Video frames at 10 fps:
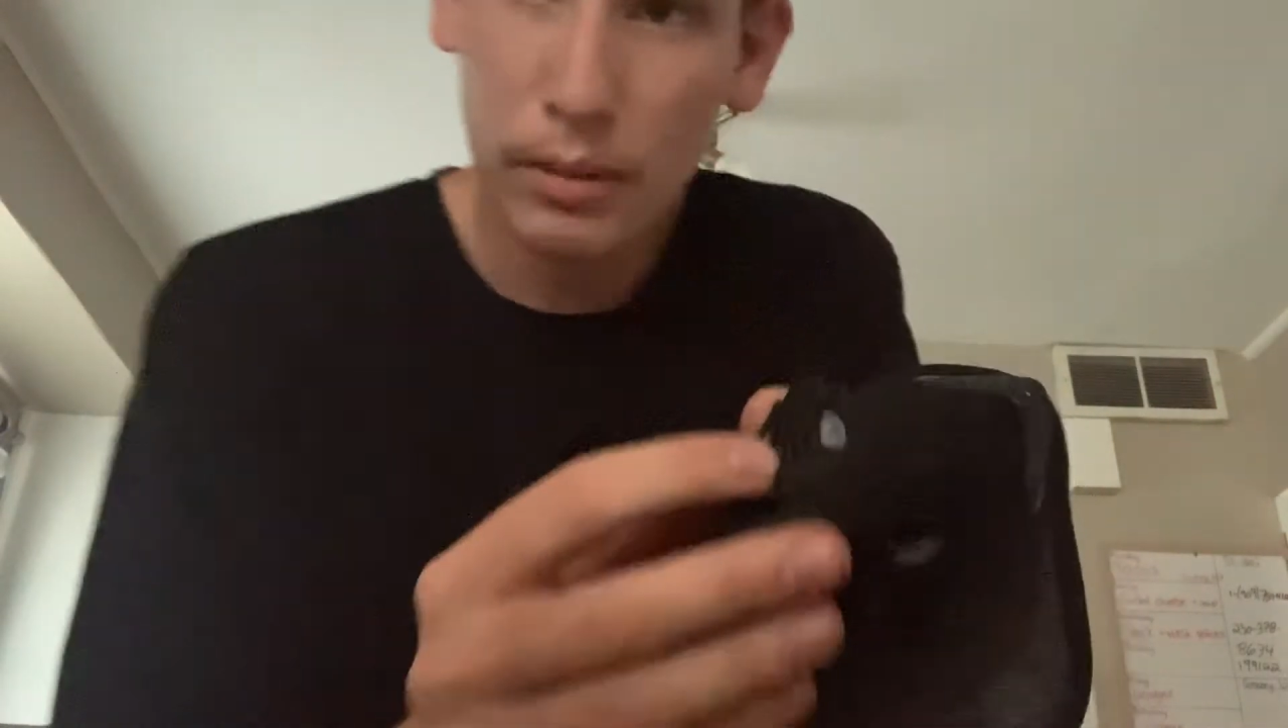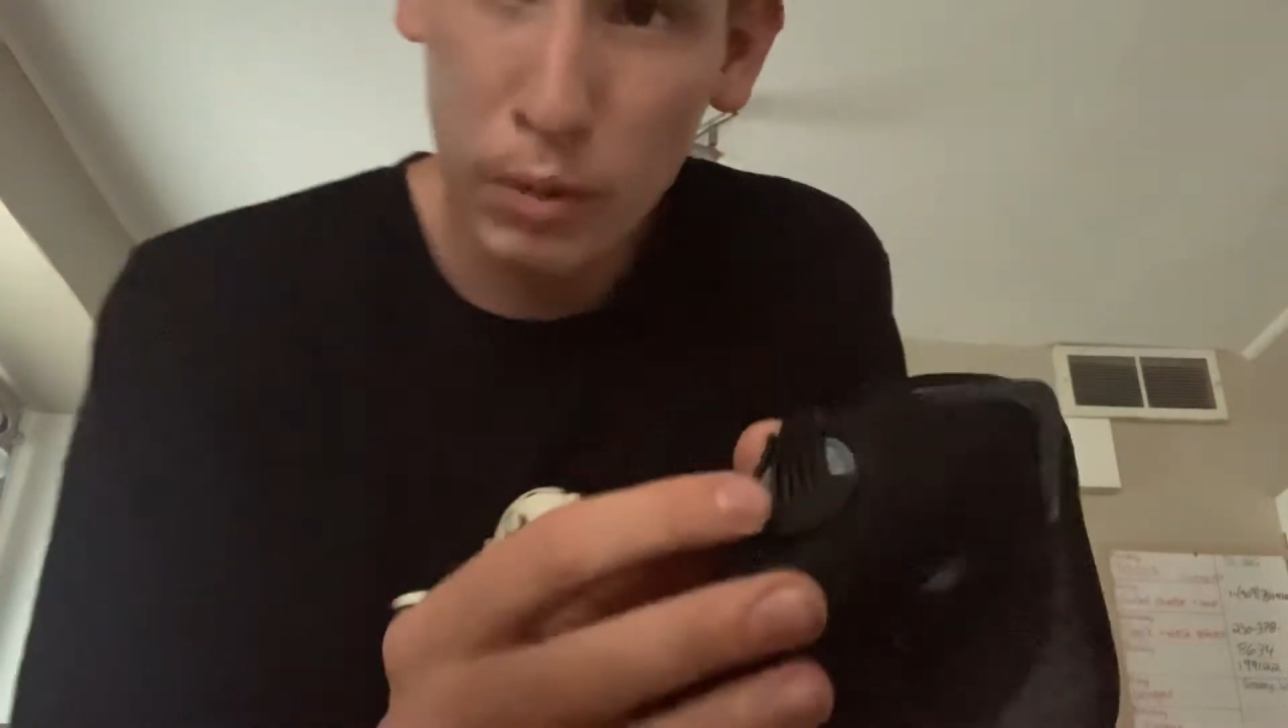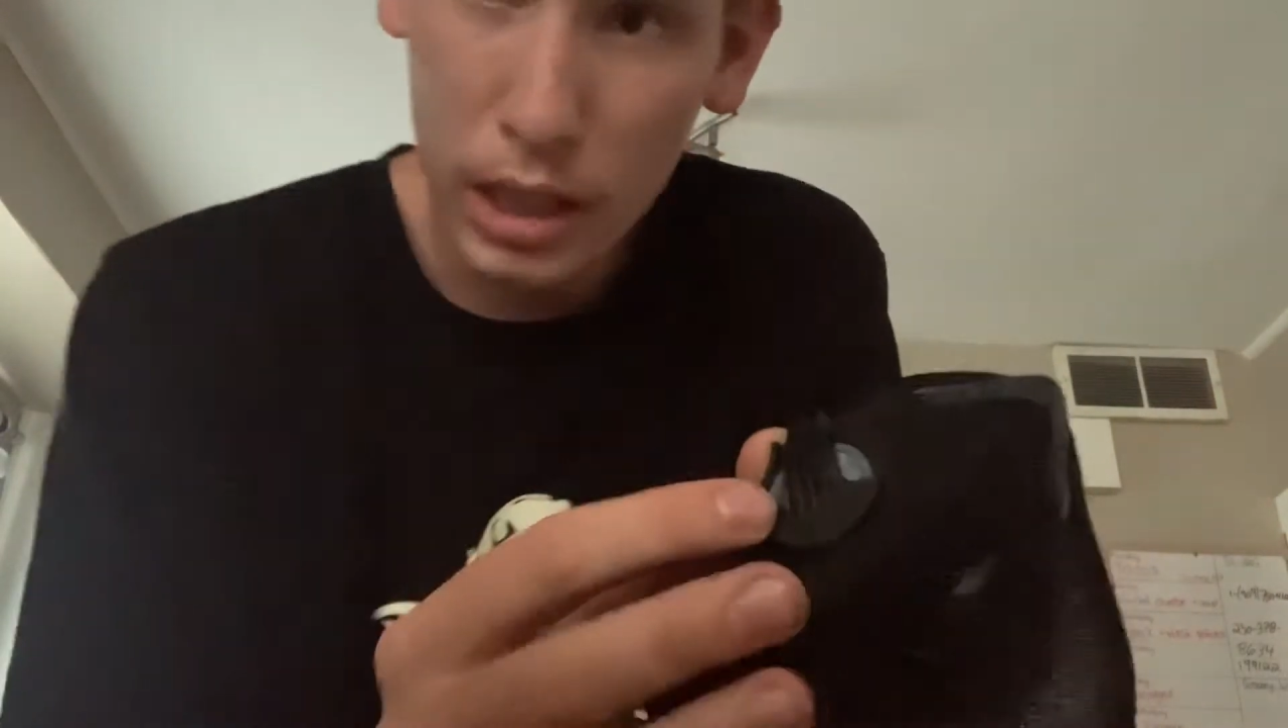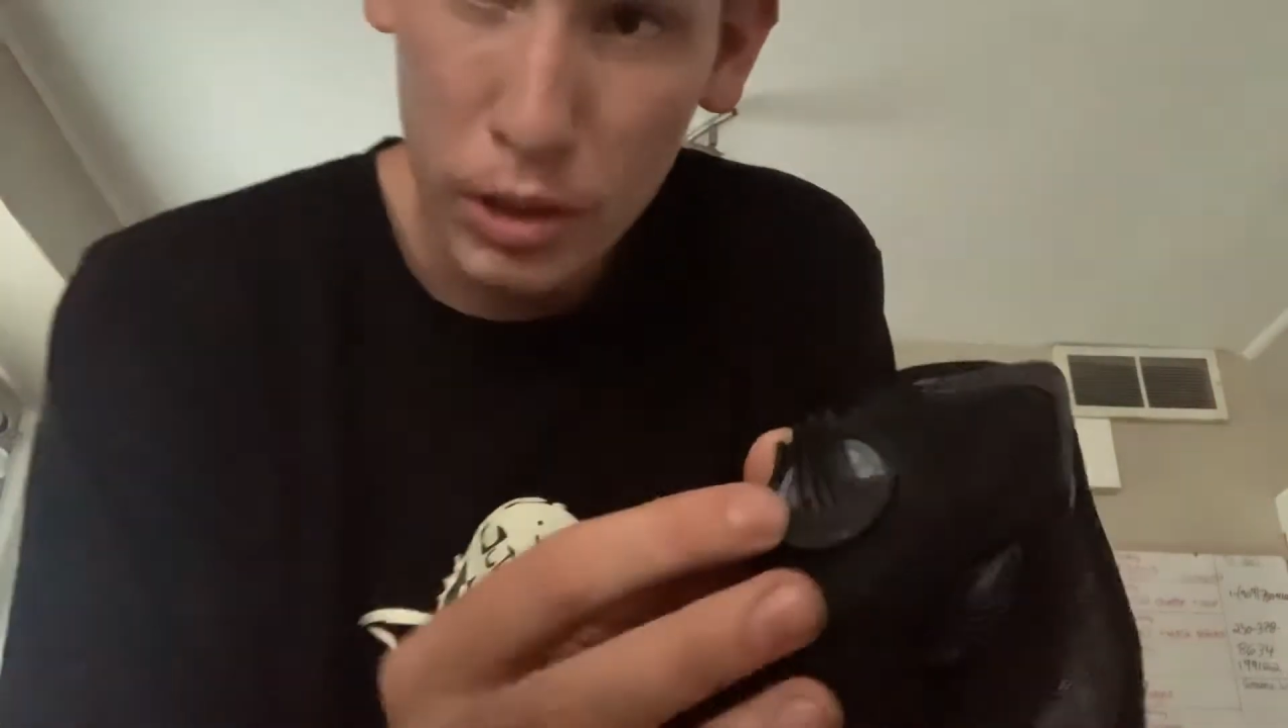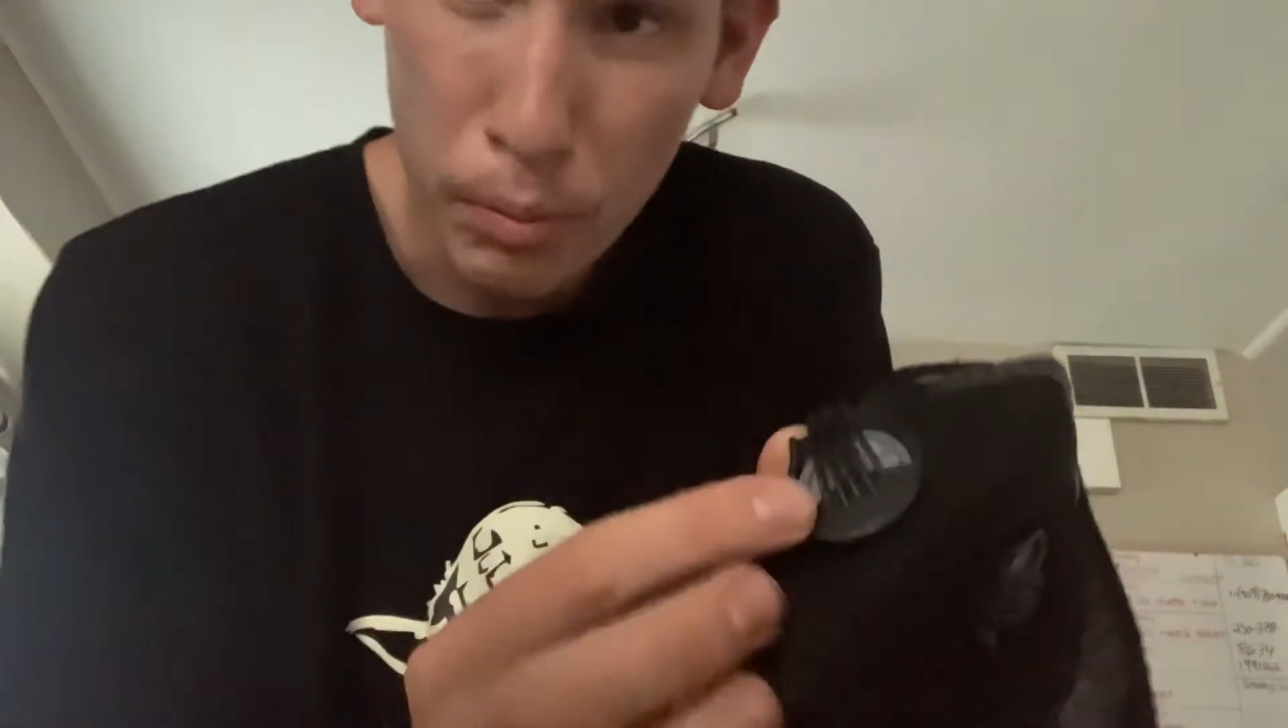
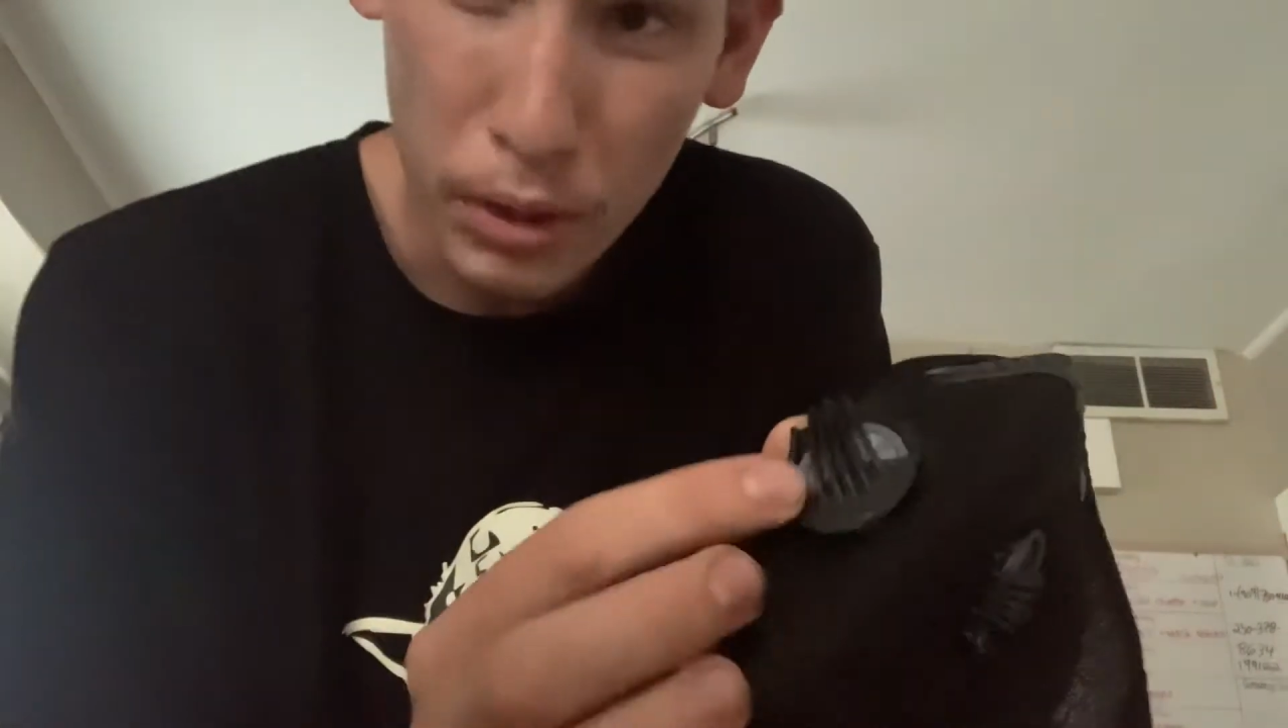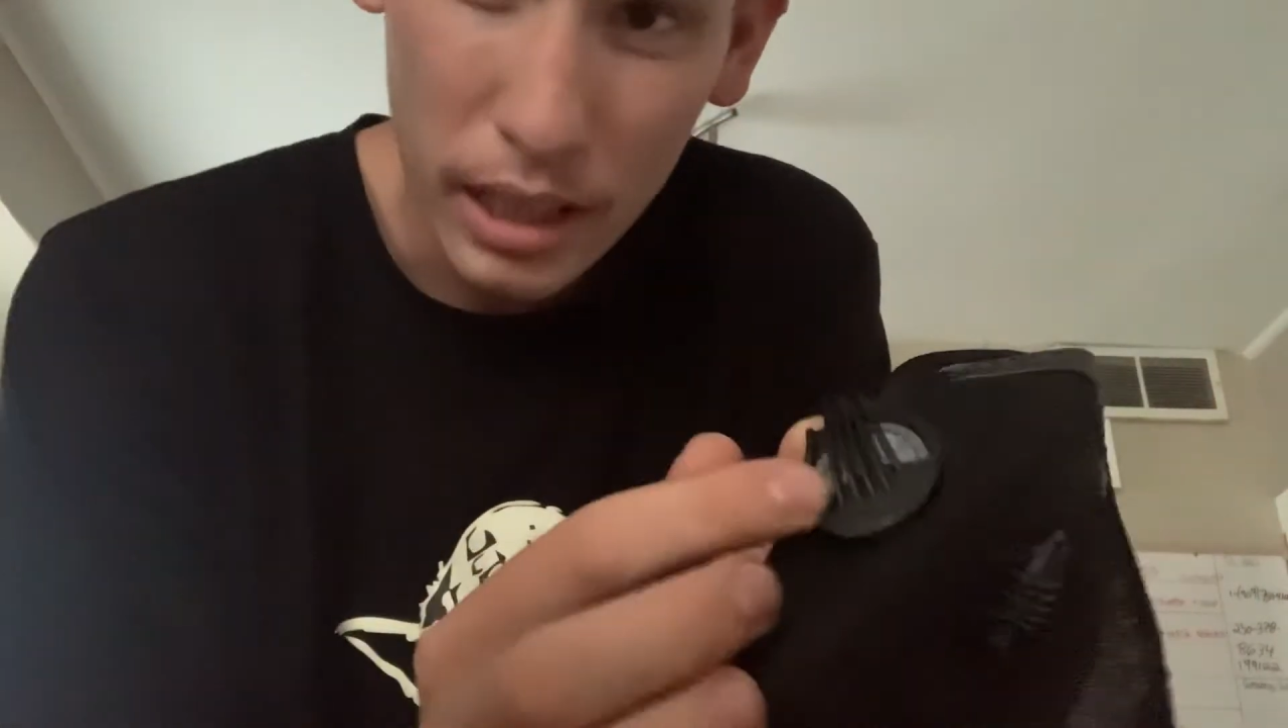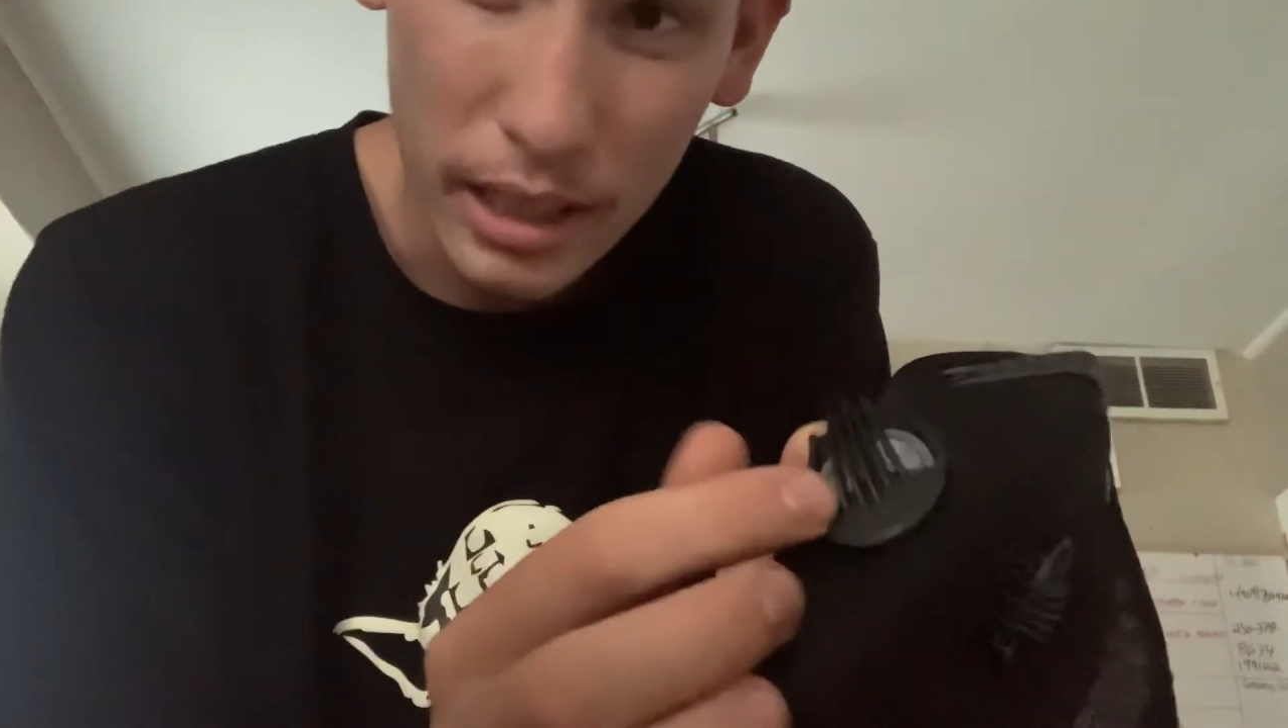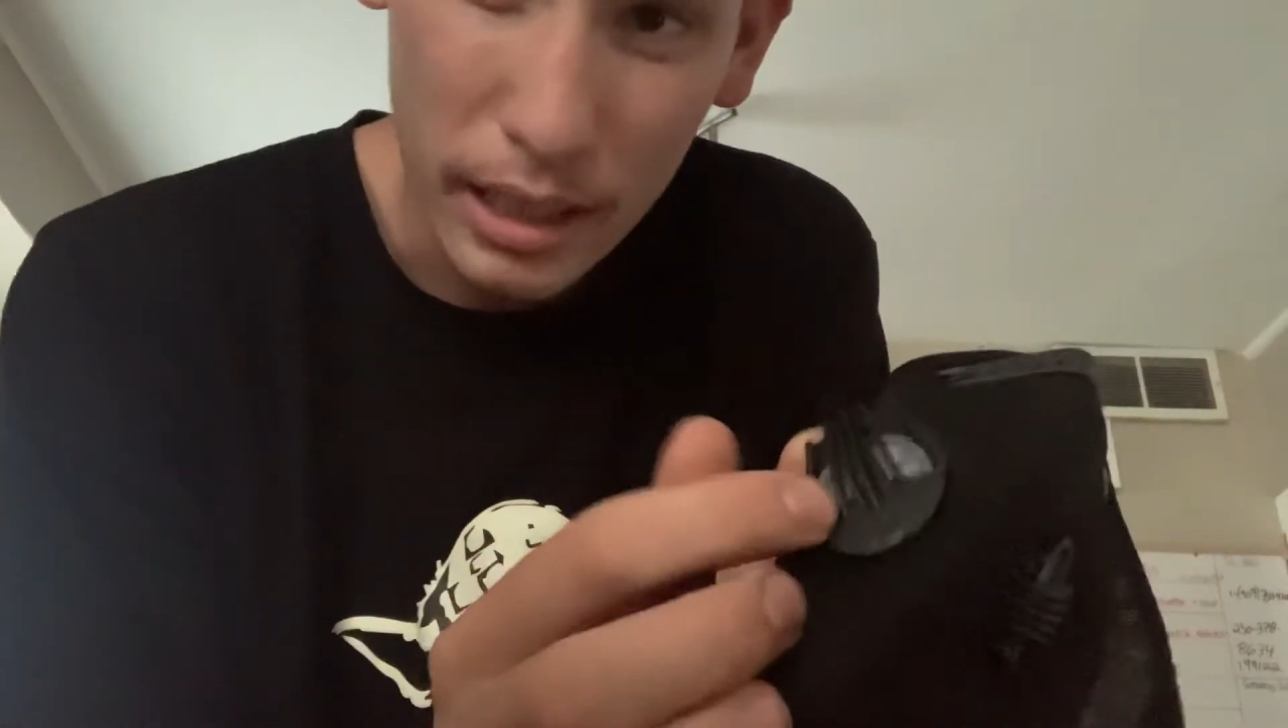when you breathe,